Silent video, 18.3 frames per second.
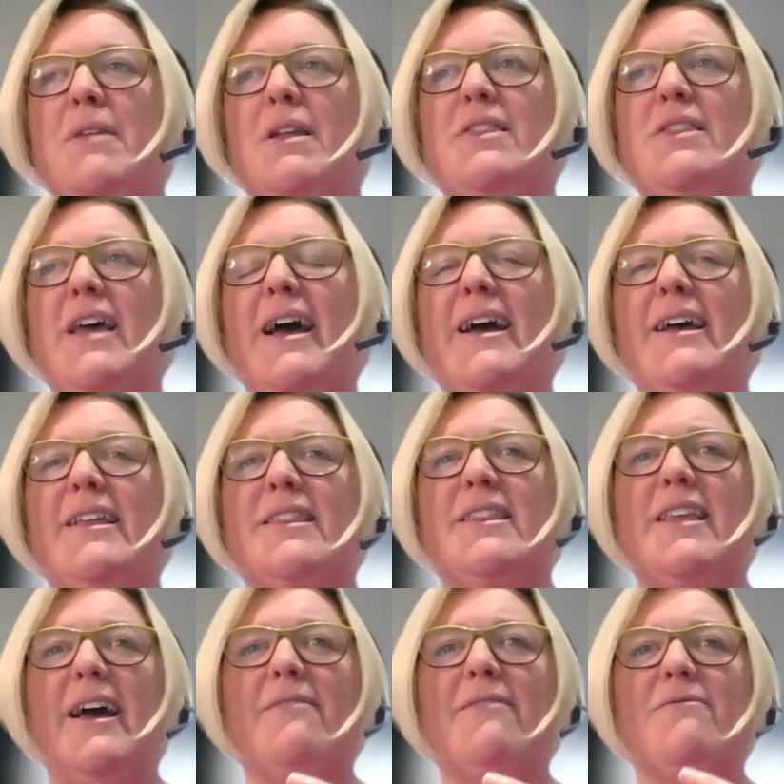
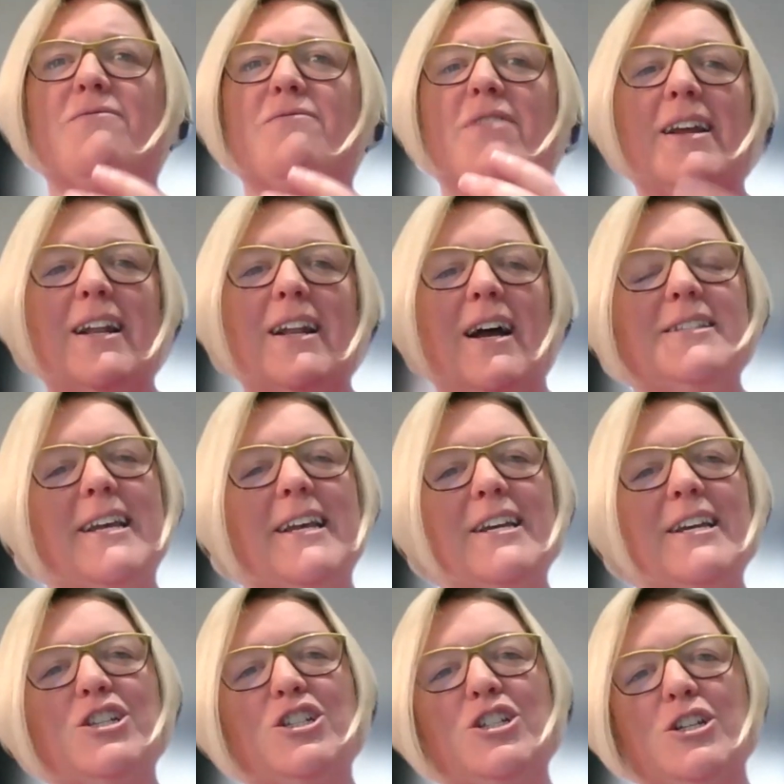that
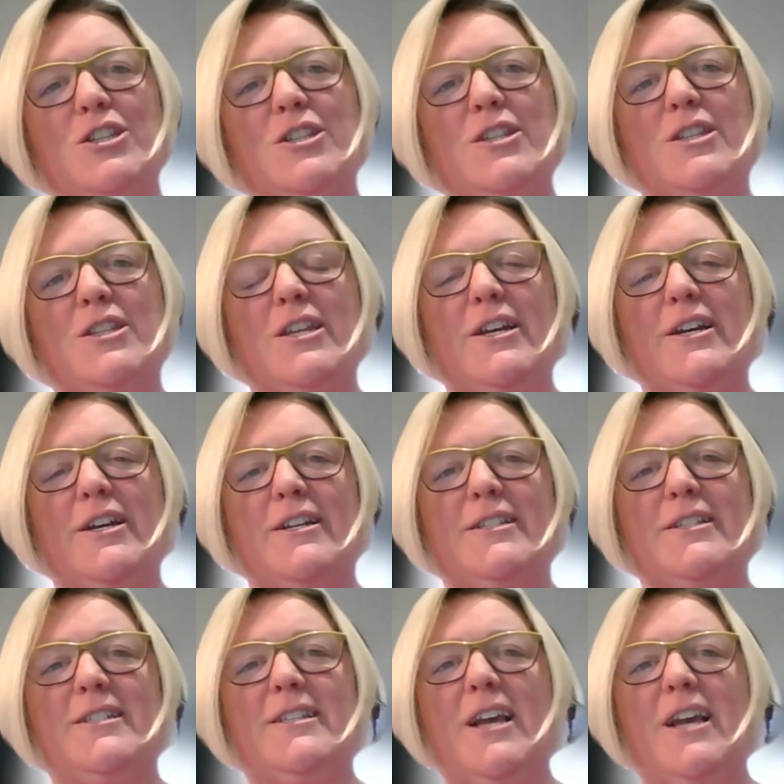realization
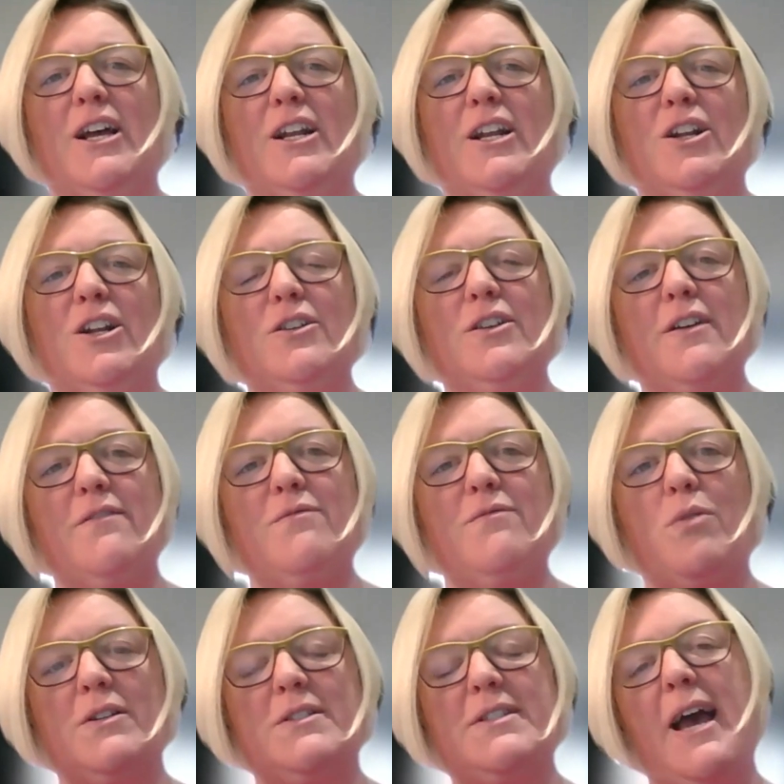that a lot of
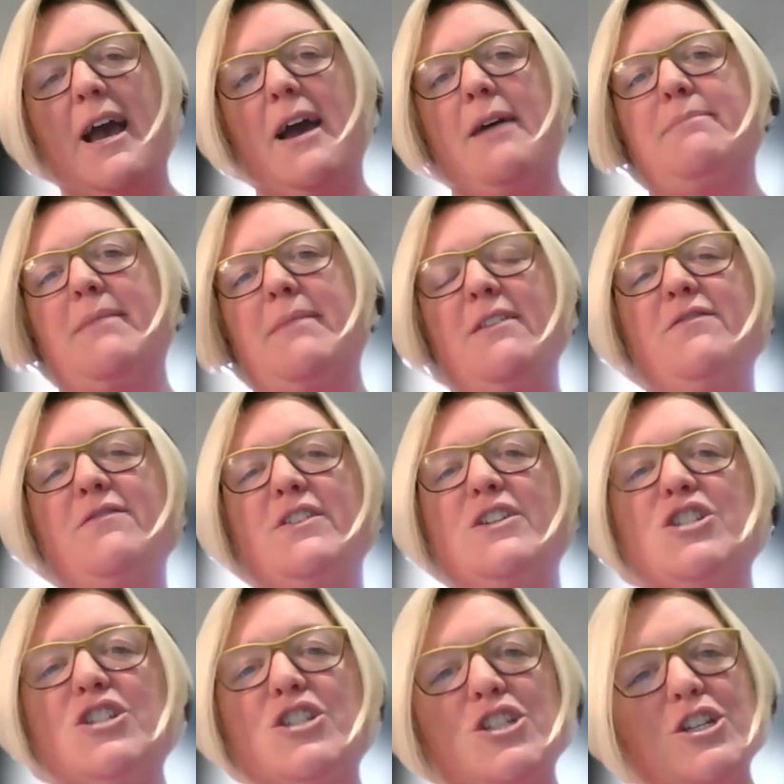what's happening for
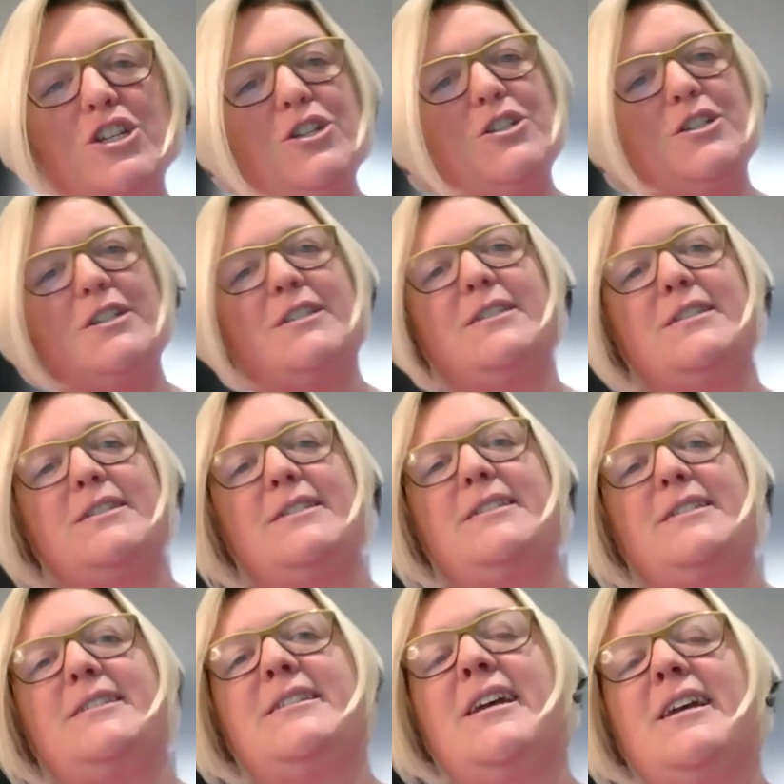
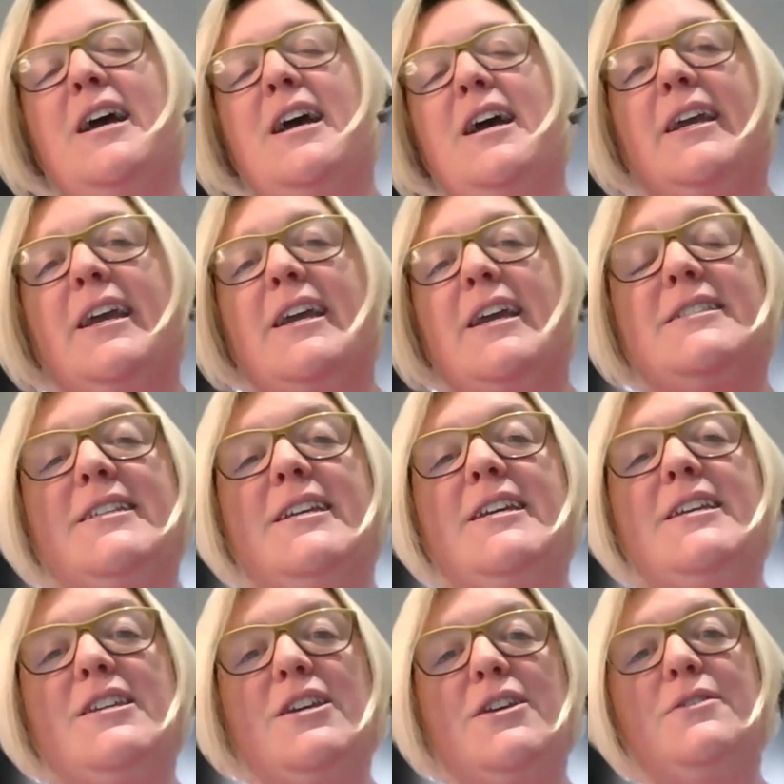students
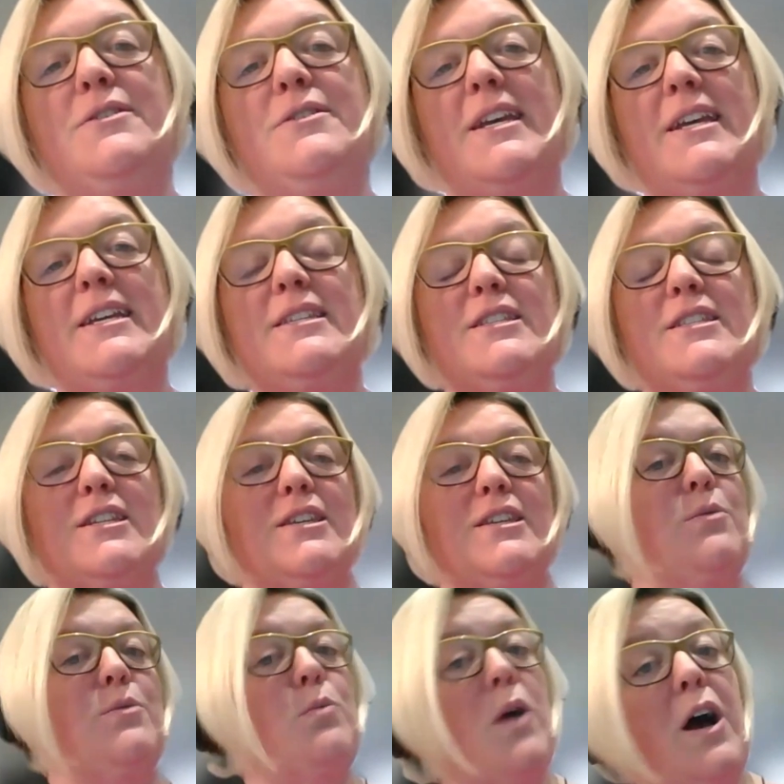continues into
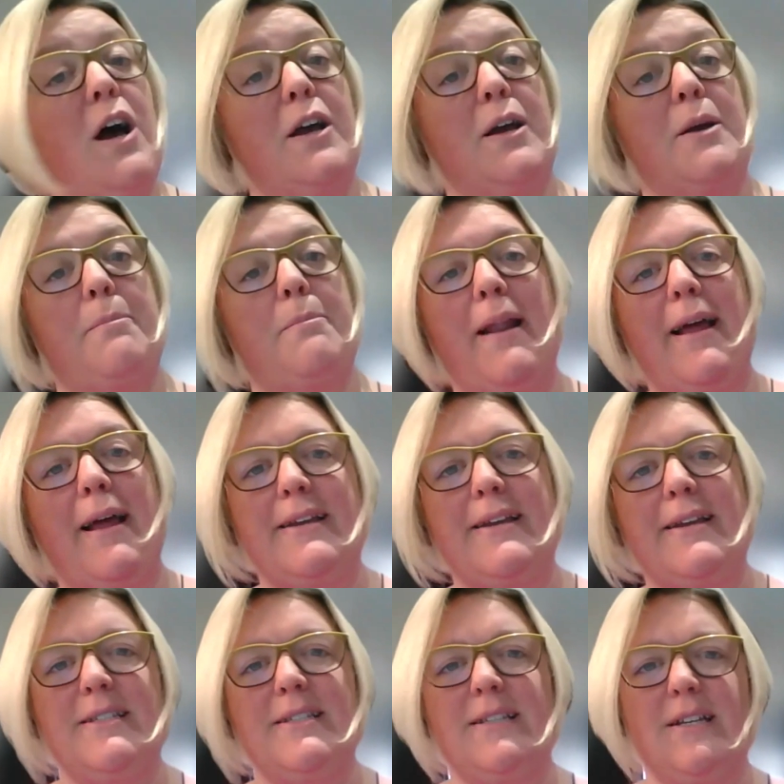the
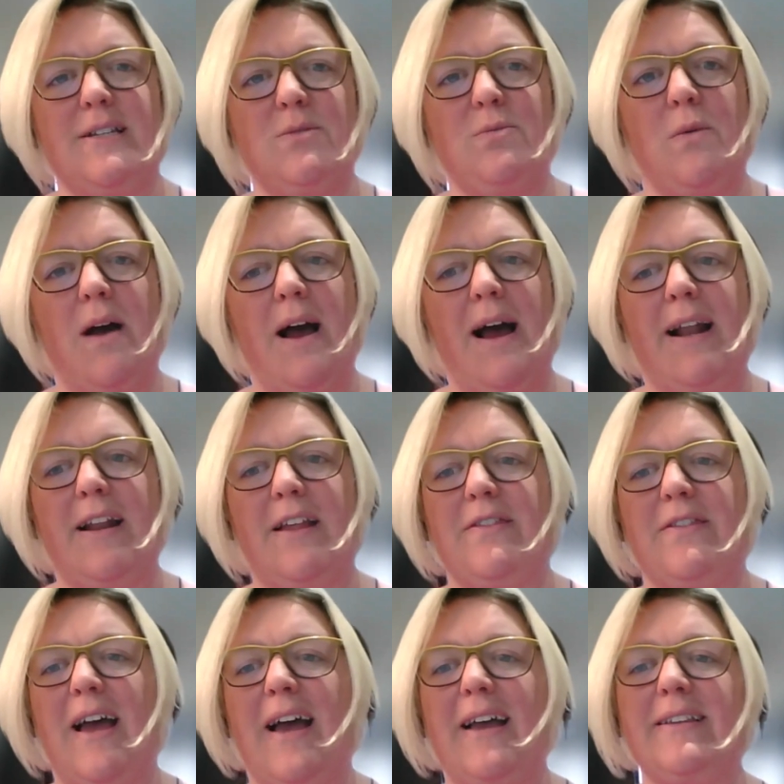workplace as well,
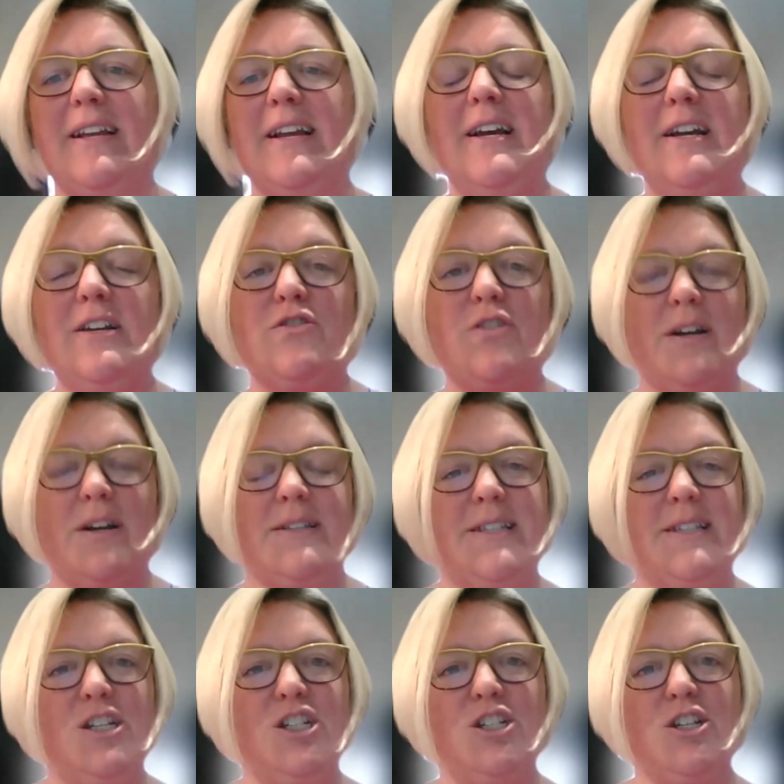and that
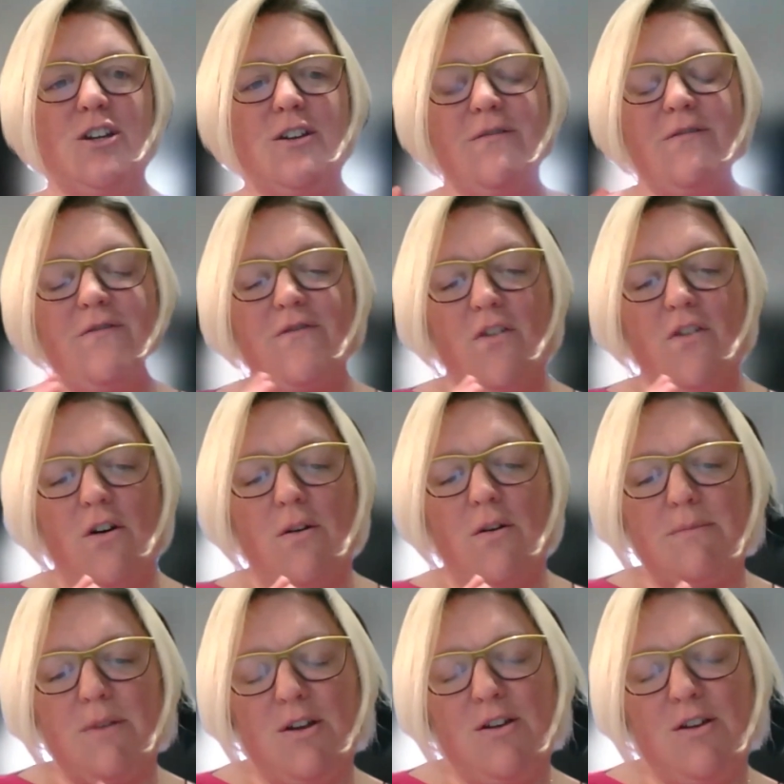transition
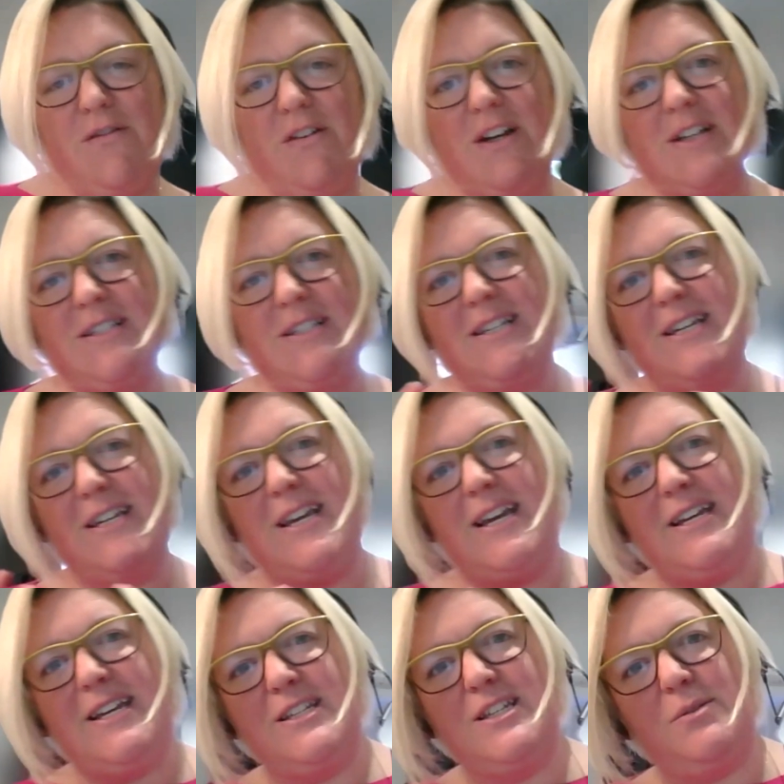from university
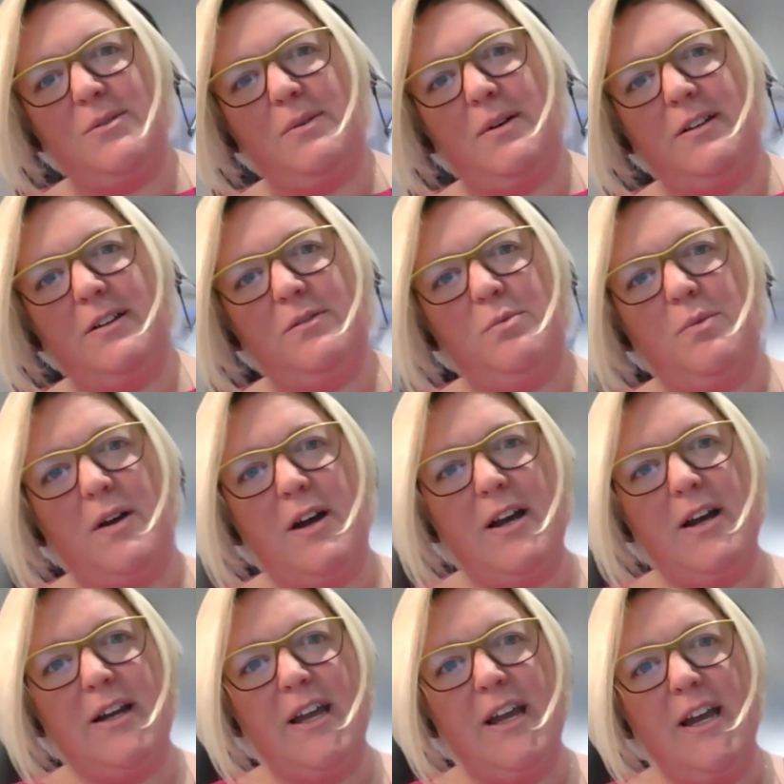into the world of
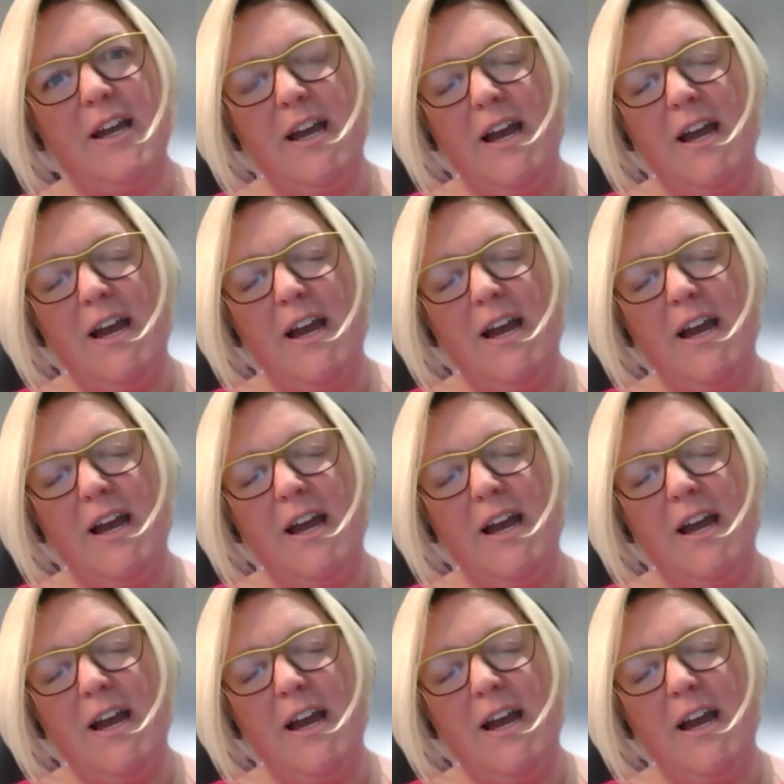work